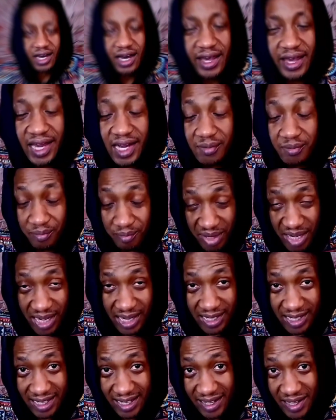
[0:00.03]
I am
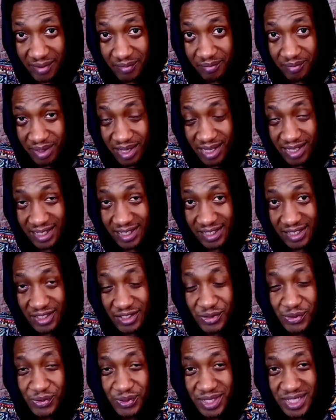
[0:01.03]
back. I am back
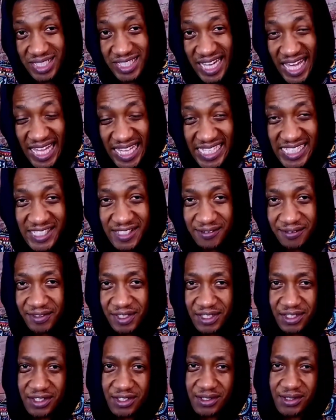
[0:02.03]
in today's
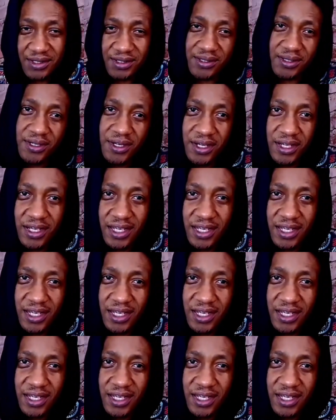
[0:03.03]
video.